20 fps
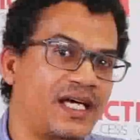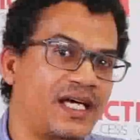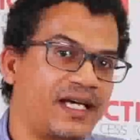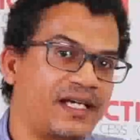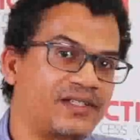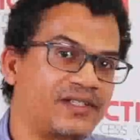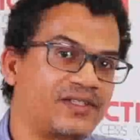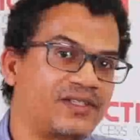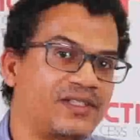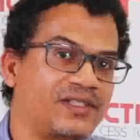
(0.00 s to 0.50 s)

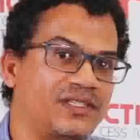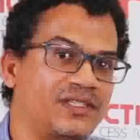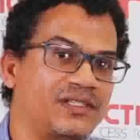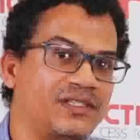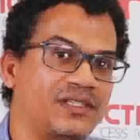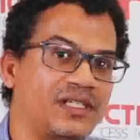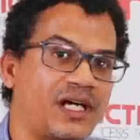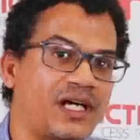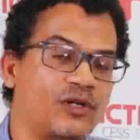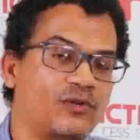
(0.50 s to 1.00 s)
as
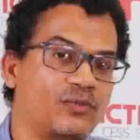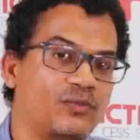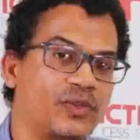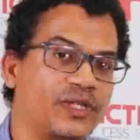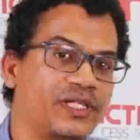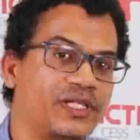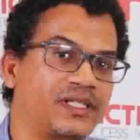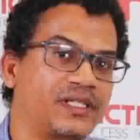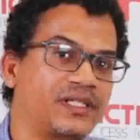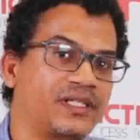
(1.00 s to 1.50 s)
the
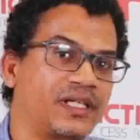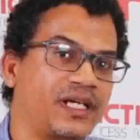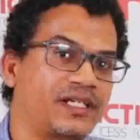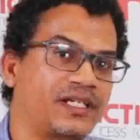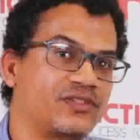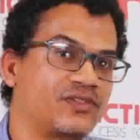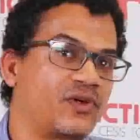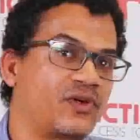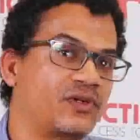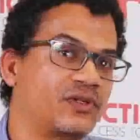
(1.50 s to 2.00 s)
outbreak
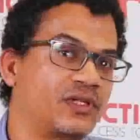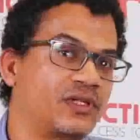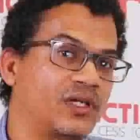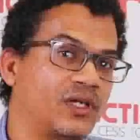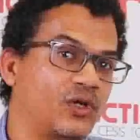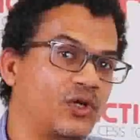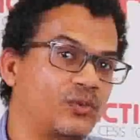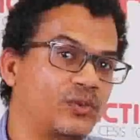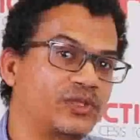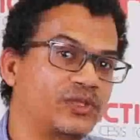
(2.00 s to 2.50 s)
has gone
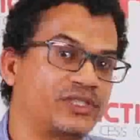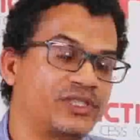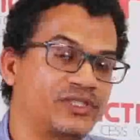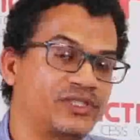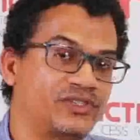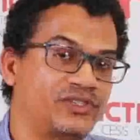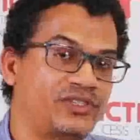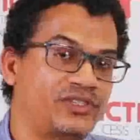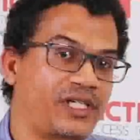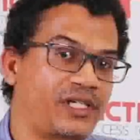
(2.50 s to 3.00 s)
global
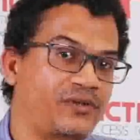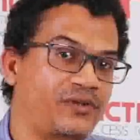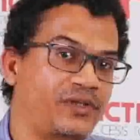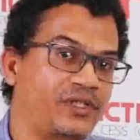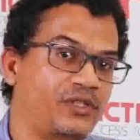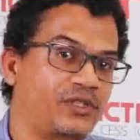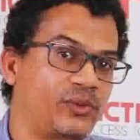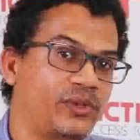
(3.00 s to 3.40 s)
since January